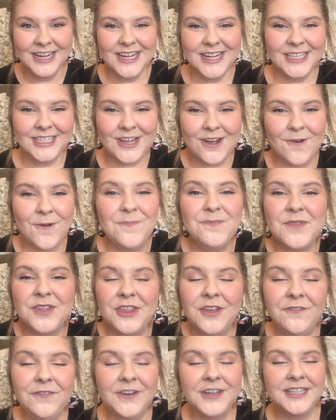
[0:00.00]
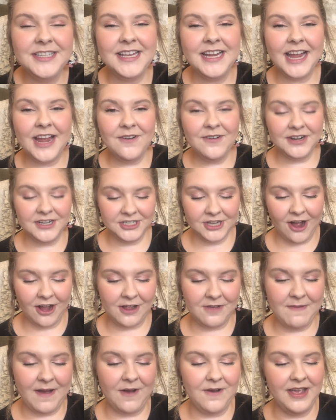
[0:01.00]
So the first thing I want to
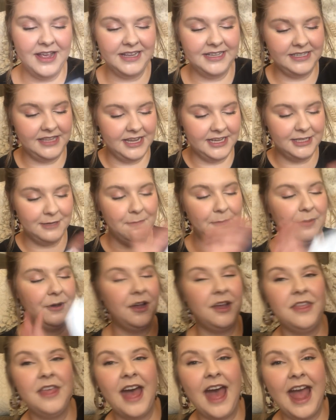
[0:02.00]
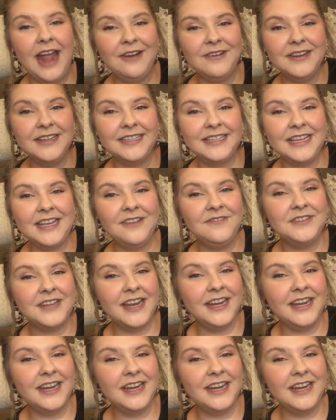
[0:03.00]
talk about is this book that I received,